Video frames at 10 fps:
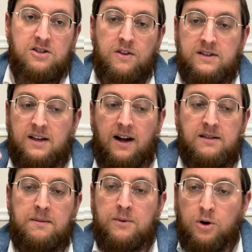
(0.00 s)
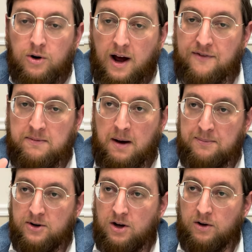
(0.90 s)
So there's a concept.
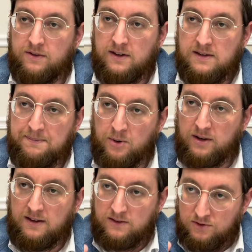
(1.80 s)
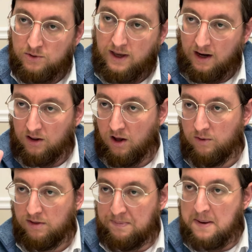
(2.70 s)
It's important to get along
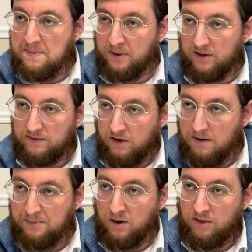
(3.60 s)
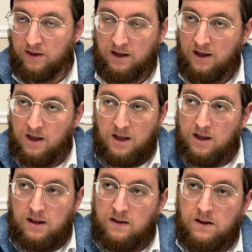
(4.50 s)
with people. Very important thing.
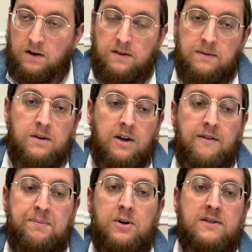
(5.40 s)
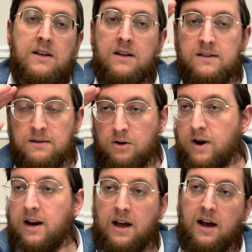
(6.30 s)
You know, you get a person, he's a
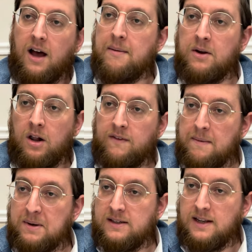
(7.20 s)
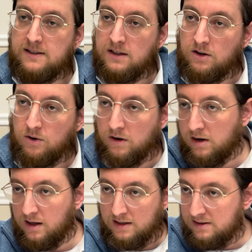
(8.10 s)
great chacham and all of that, but he sits in the corner,
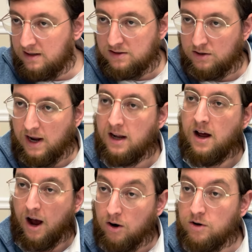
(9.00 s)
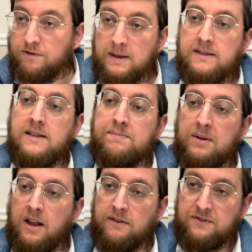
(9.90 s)
he doesn't interact. Ahuv means he's
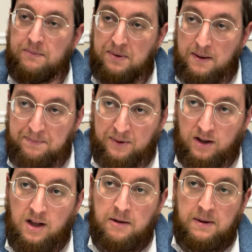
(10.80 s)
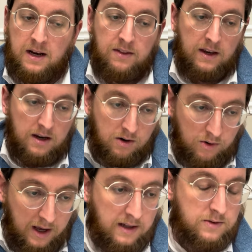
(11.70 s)
beloved to people, meaning that he
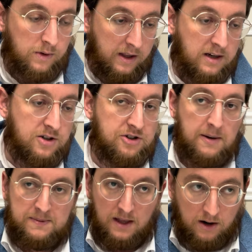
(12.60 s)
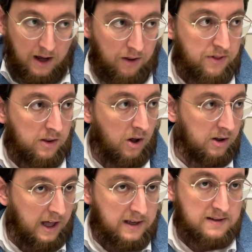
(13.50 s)
creates relationships that are healthy,
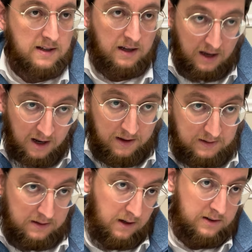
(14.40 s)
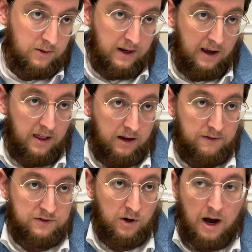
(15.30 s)
long-lasting. This is also a chelek
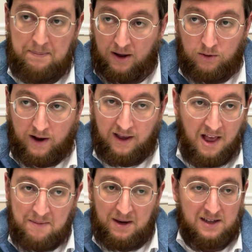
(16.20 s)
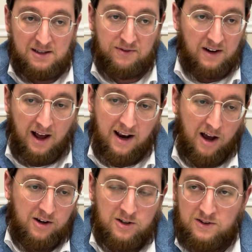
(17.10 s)
of Torah, by the way, because if not,
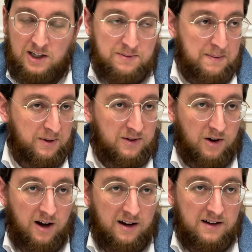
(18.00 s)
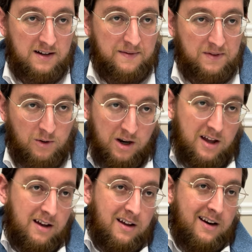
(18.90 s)
how can you teach people Torah?
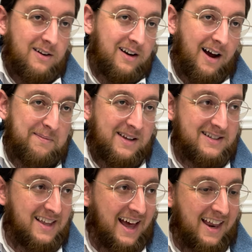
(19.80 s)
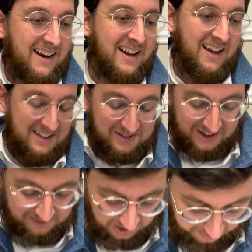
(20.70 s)
Uh-huh. How do you accomplish that?
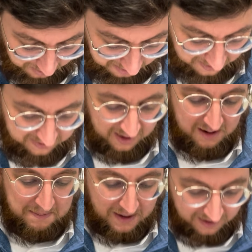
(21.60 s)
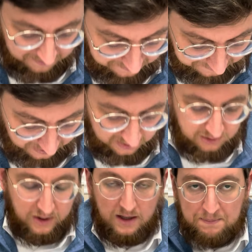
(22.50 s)
We'll talk more about that in a minute.
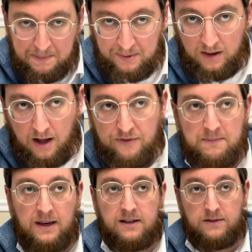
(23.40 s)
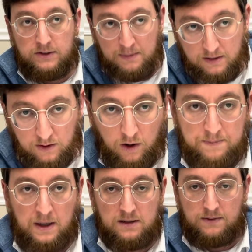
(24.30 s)
So people love him because of his midot,
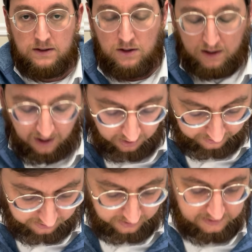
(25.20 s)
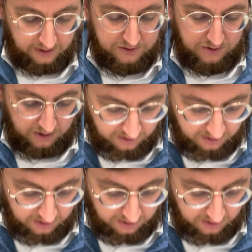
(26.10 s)
because of his good character, etc.